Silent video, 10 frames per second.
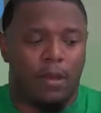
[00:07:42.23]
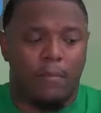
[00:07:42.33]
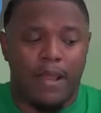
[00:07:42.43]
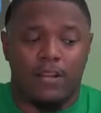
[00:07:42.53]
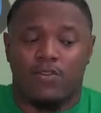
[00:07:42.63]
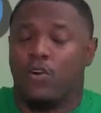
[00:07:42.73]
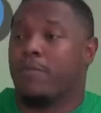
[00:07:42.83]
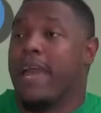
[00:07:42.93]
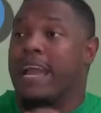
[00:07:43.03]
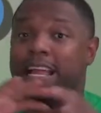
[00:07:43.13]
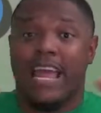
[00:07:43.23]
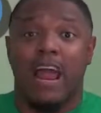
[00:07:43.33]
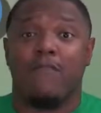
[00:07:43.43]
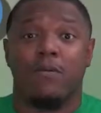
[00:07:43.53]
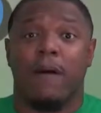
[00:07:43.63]
Amanda Chromiak and
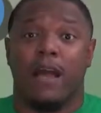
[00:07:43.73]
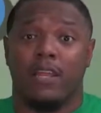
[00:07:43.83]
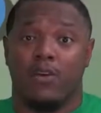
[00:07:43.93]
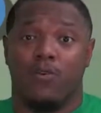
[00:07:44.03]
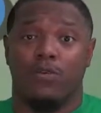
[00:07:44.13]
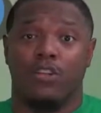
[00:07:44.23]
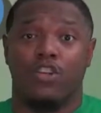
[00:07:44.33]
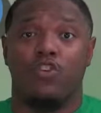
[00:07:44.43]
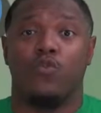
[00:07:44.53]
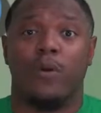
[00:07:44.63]
everybody on the